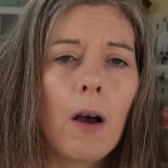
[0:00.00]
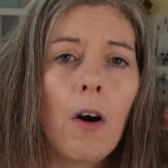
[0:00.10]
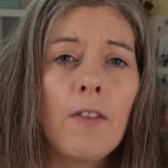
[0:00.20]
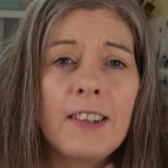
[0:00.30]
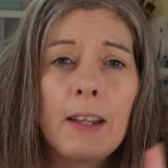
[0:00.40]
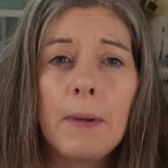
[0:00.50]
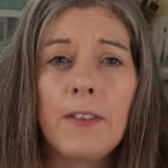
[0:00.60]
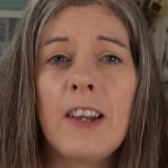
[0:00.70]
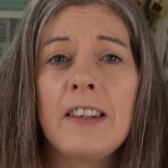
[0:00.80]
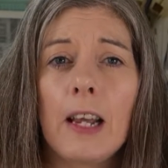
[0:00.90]
obviously
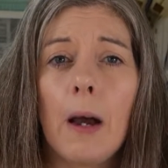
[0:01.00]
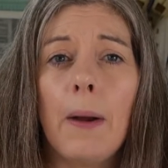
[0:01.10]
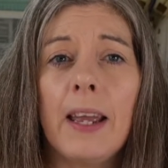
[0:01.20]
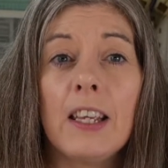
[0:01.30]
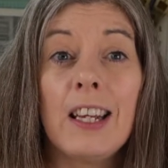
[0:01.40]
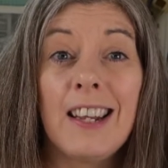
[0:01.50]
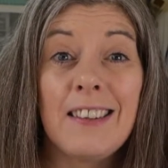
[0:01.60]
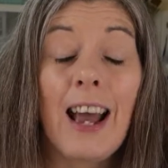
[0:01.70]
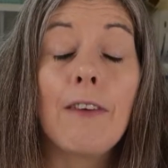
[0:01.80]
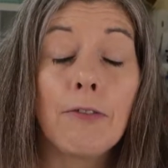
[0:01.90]
with videoing you
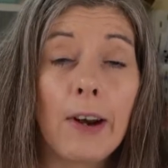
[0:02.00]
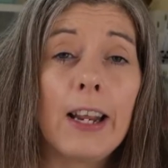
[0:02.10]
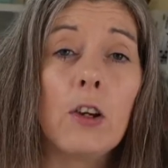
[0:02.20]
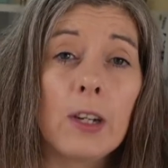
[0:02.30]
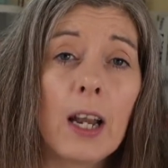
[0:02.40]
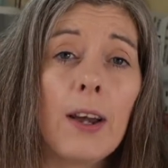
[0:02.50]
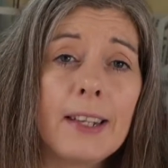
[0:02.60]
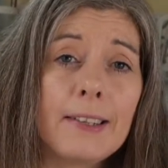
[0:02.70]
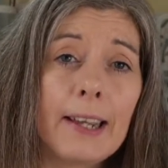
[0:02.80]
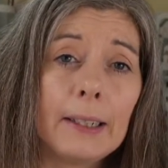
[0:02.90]
need to have really good
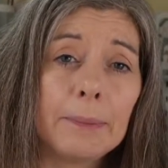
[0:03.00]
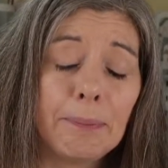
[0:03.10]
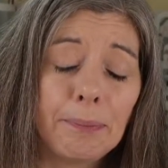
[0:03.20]
lighting.